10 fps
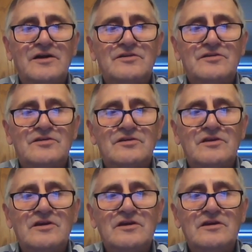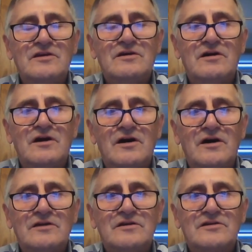It's the
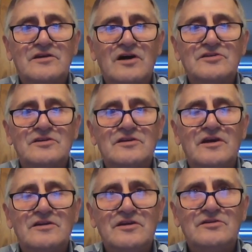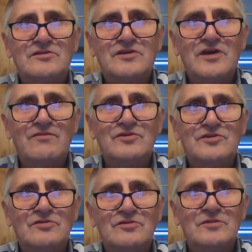discussion that teachers have with
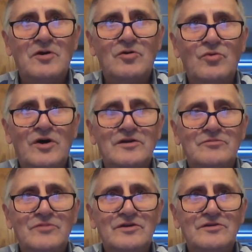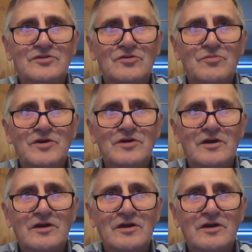children about what it means to be